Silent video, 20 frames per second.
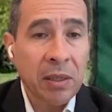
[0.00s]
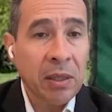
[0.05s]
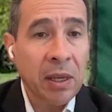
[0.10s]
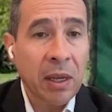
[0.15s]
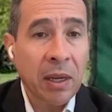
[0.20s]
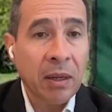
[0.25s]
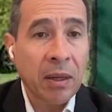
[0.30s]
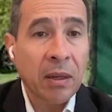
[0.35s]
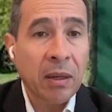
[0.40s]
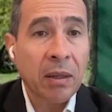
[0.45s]

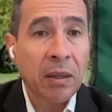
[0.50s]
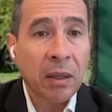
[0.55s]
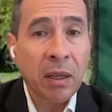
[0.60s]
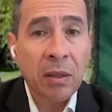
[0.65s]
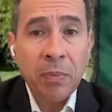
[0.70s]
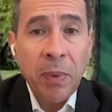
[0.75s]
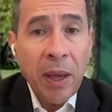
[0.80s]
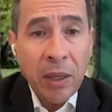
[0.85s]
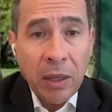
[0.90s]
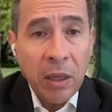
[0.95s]
said it.
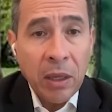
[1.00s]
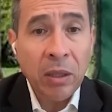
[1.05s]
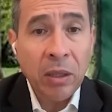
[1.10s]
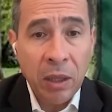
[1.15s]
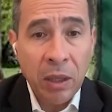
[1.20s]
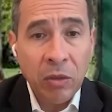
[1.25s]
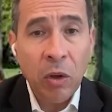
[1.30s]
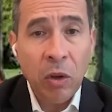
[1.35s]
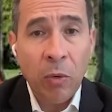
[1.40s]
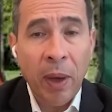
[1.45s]

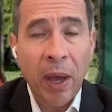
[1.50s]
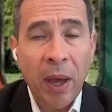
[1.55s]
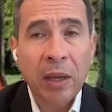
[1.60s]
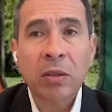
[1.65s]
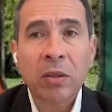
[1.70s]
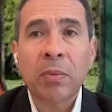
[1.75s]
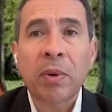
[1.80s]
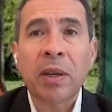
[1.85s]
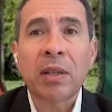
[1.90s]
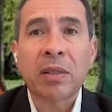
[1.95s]
Let's go back
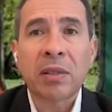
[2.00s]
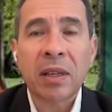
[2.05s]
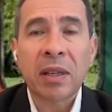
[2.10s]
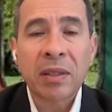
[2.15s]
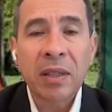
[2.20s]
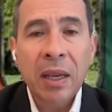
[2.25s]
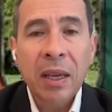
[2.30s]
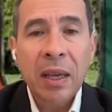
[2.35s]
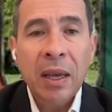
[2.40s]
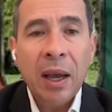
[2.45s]
to basics.
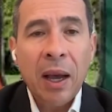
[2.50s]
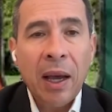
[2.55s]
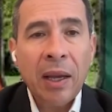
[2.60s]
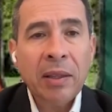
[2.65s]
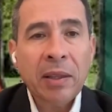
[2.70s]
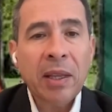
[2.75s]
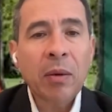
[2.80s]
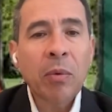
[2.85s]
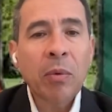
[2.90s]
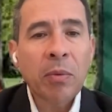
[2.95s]
I
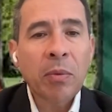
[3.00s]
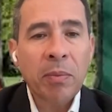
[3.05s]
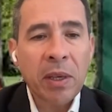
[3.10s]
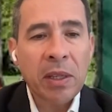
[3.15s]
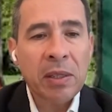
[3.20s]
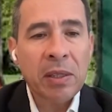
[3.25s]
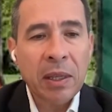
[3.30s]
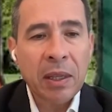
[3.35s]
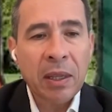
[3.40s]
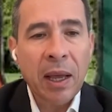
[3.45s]
think we're
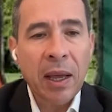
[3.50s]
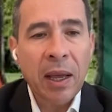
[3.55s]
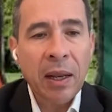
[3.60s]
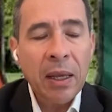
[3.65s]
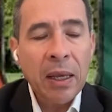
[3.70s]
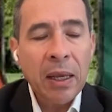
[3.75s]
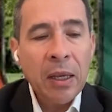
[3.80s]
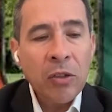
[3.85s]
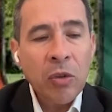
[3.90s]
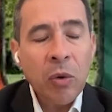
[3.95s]
missing that.
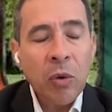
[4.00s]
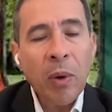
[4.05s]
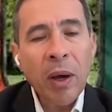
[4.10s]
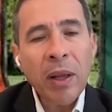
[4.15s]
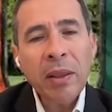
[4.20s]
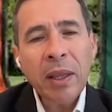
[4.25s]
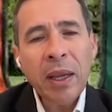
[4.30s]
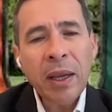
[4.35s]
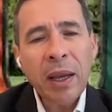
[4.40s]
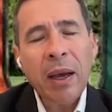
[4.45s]
So
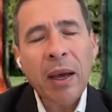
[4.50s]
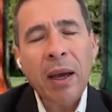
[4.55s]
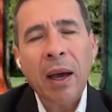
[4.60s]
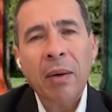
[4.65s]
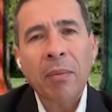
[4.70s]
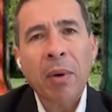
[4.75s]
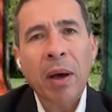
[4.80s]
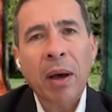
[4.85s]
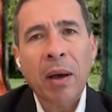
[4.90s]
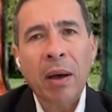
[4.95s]
one thing
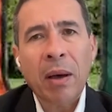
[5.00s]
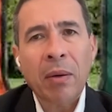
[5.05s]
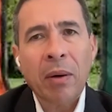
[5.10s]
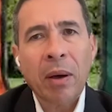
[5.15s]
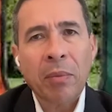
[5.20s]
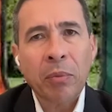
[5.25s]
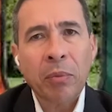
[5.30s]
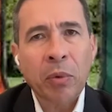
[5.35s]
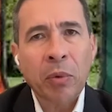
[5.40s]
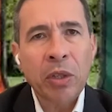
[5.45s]

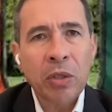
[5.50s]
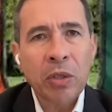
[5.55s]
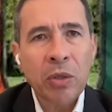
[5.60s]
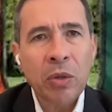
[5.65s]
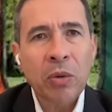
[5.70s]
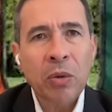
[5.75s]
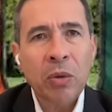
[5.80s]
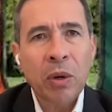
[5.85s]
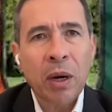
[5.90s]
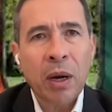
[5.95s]
we
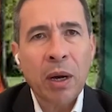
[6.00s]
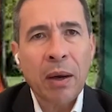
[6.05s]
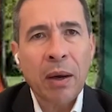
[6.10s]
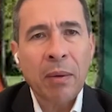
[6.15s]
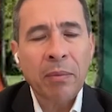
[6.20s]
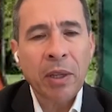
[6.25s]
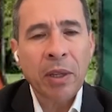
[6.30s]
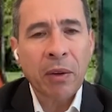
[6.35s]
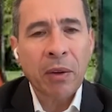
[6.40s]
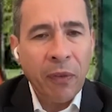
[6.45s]
do
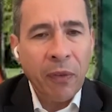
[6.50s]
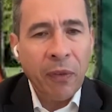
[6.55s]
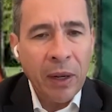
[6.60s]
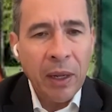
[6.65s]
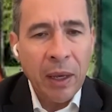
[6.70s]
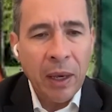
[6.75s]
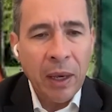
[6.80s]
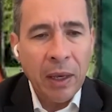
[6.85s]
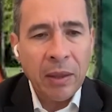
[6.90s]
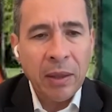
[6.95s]

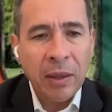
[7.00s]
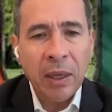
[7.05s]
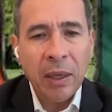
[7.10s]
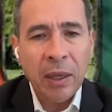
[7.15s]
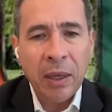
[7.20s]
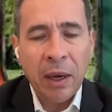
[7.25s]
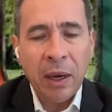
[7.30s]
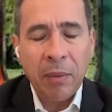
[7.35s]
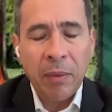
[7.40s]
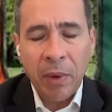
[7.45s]
differently, I
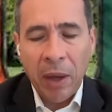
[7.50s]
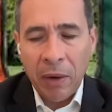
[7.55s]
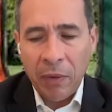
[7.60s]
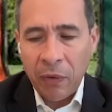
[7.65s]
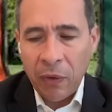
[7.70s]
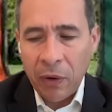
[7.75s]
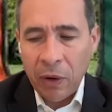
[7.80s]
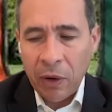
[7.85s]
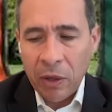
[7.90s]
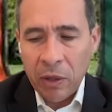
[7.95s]
think
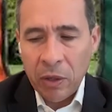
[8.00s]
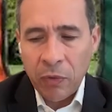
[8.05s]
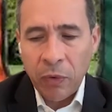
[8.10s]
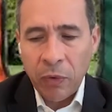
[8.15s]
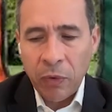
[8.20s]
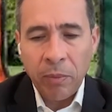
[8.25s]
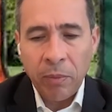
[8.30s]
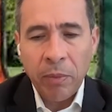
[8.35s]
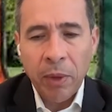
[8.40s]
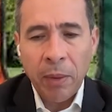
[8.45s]
I've heard
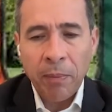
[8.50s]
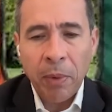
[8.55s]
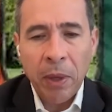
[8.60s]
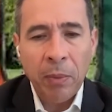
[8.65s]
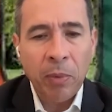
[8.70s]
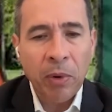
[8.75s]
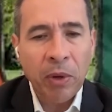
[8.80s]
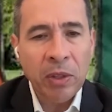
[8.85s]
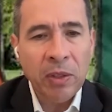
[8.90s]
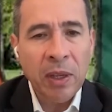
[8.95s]
from
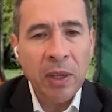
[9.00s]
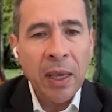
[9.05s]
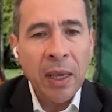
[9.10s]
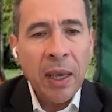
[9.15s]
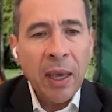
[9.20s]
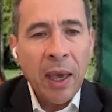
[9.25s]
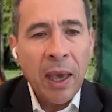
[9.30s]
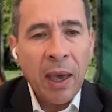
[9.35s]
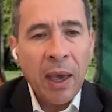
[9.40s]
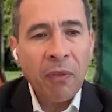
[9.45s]
people, is
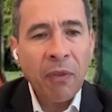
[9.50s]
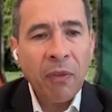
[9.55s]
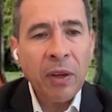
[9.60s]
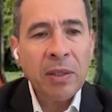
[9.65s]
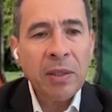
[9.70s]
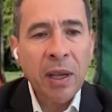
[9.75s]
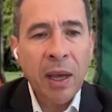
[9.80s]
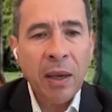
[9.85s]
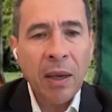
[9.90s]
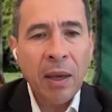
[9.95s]
every
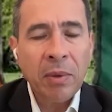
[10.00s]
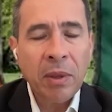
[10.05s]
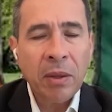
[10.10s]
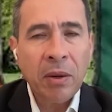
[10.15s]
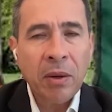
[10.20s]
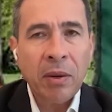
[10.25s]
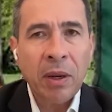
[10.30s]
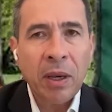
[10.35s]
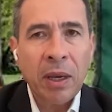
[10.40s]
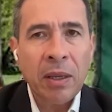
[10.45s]
time
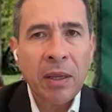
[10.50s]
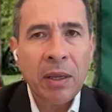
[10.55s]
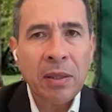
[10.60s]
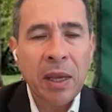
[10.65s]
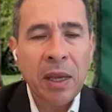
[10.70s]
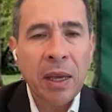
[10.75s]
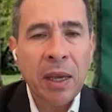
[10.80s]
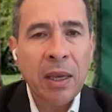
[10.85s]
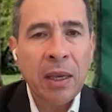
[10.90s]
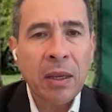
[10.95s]
there is
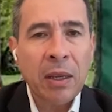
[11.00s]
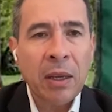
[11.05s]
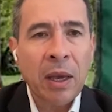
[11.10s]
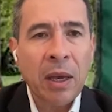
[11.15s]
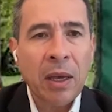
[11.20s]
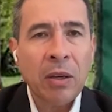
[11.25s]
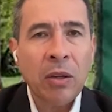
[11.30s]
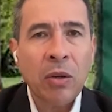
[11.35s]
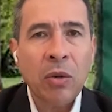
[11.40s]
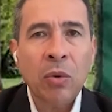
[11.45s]
a
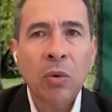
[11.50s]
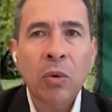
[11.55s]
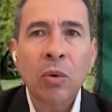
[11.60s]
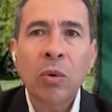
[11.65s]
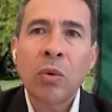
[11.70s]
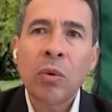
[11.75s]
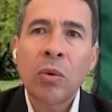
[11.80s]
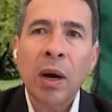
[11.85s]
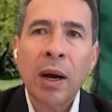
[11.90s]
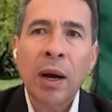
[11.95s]

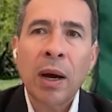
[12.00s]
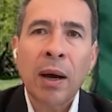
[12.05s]
new